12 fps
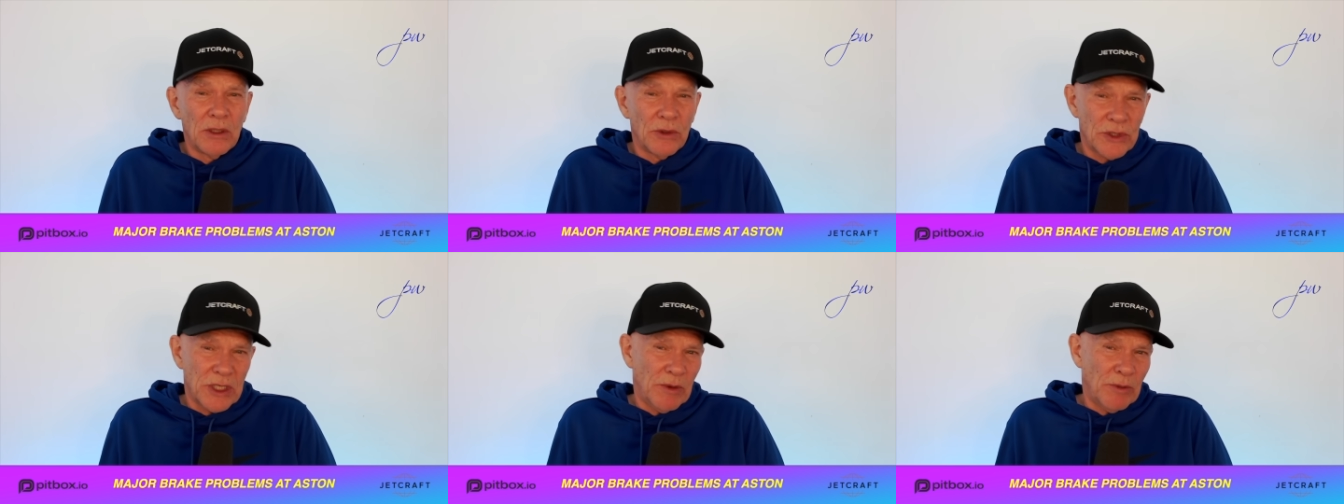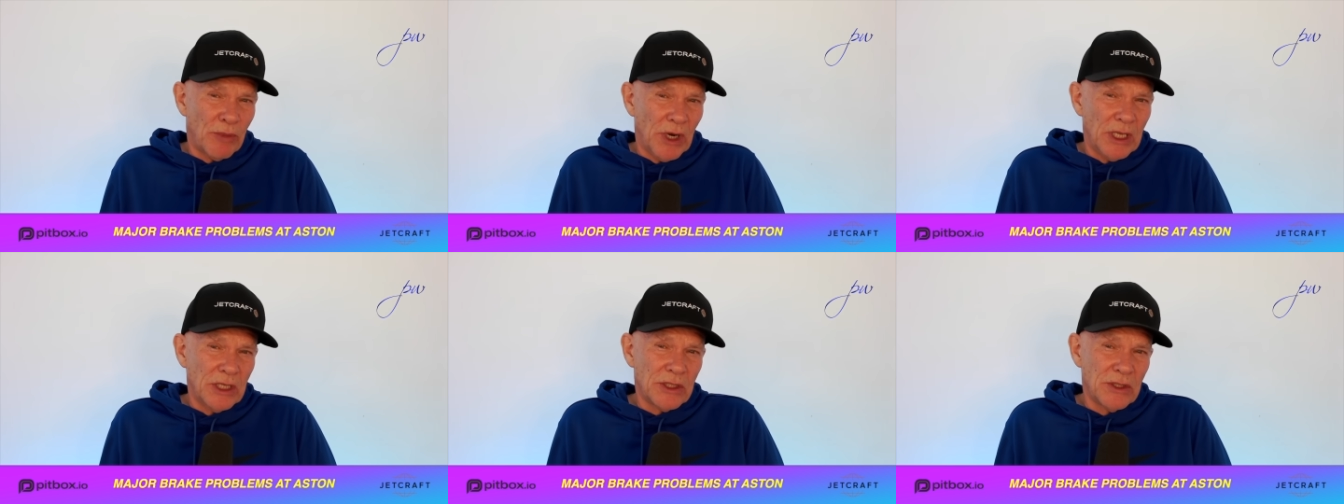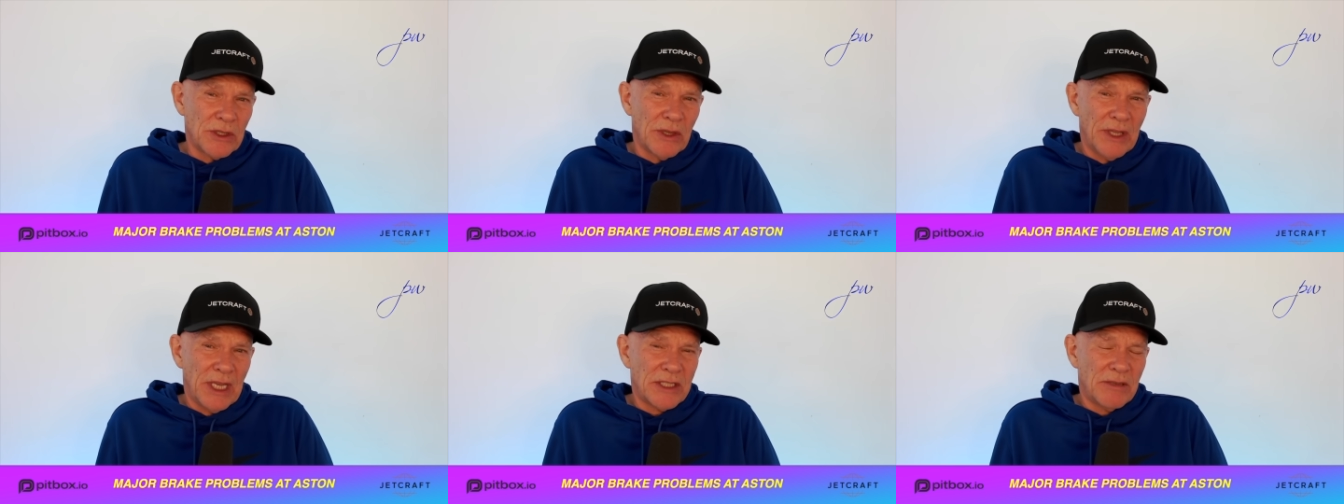also with brake issues
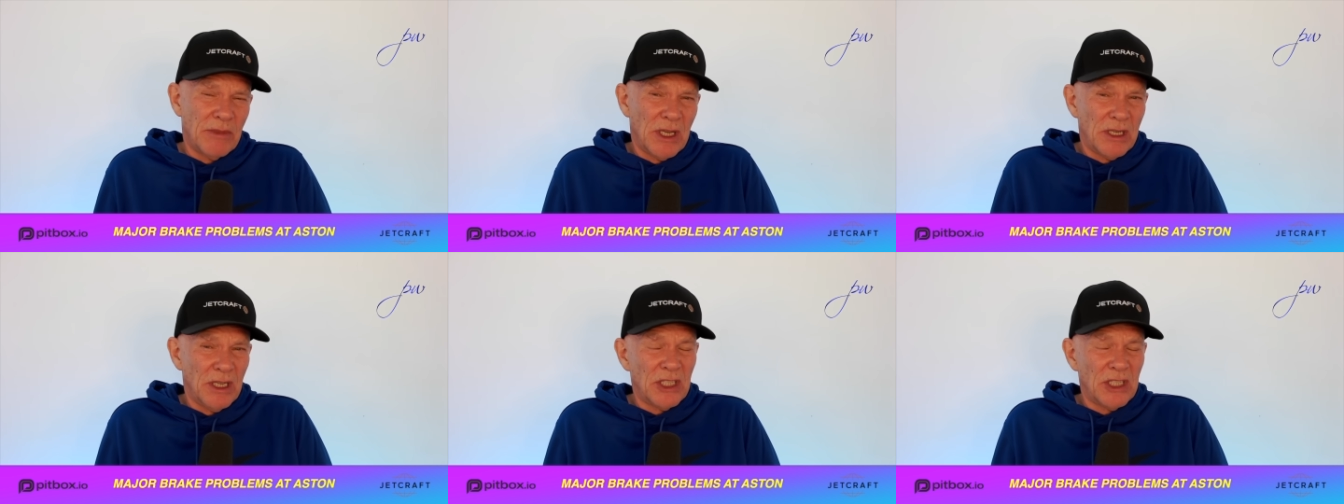on the Aston Martin.